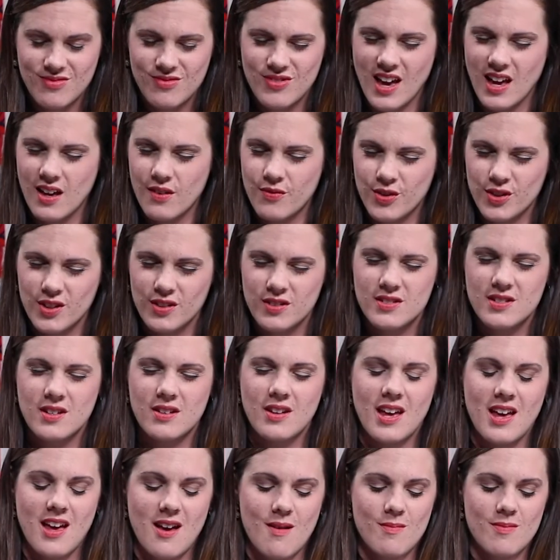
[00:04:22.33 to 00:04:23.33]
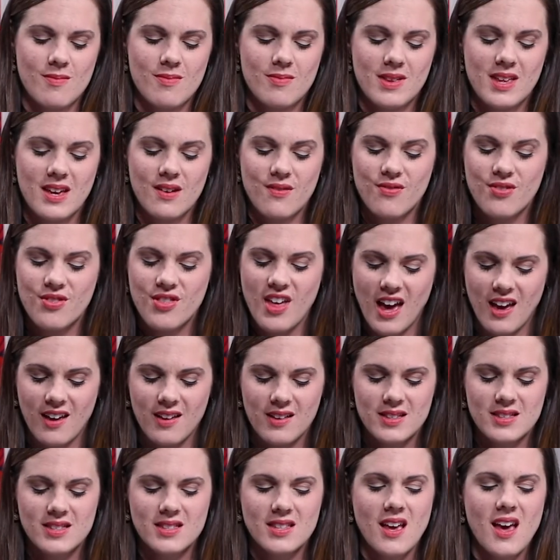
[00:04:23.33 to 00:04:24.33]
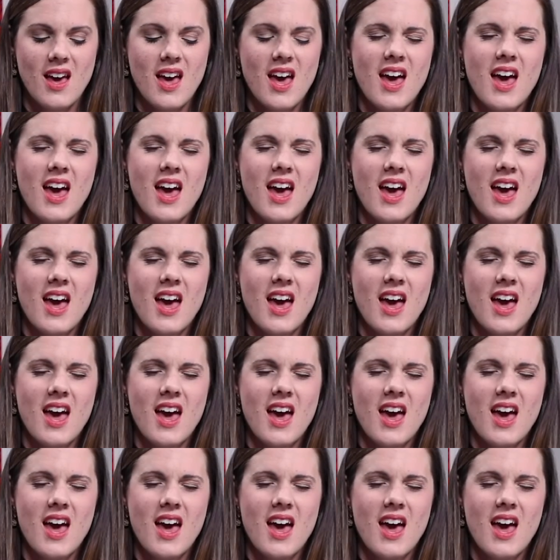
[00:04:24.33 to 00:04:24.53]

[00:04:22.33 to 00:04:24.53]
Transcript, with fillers: Thankful to Him, give thanks.